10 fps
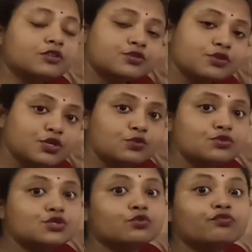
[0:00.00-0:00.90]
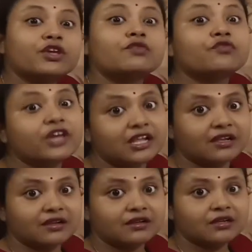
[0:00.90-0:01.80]
use we will.
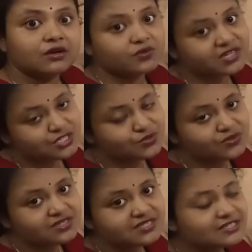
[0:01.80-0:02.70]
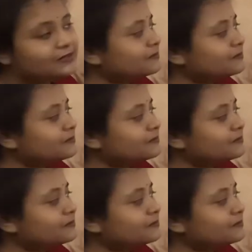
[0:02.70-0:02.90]
Okay, students?